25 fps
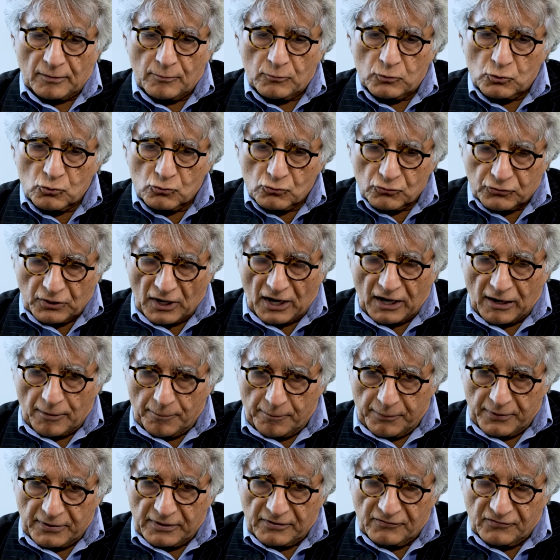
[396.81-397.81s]
immune
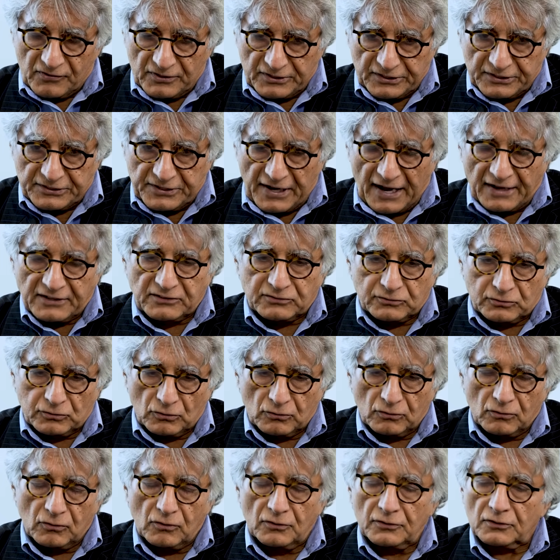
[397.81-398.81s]
therapy,
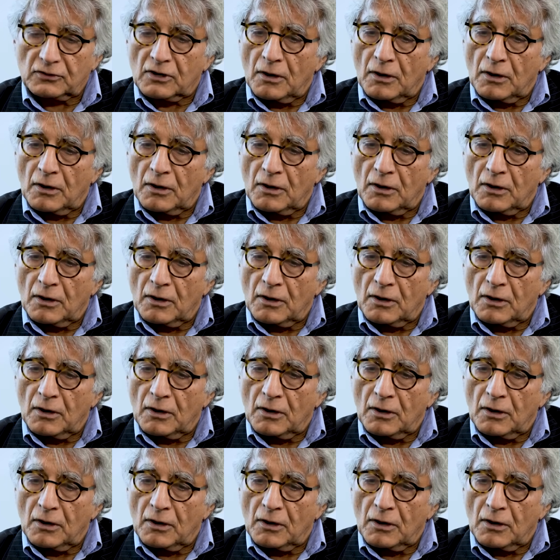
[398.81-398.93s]
vididencel,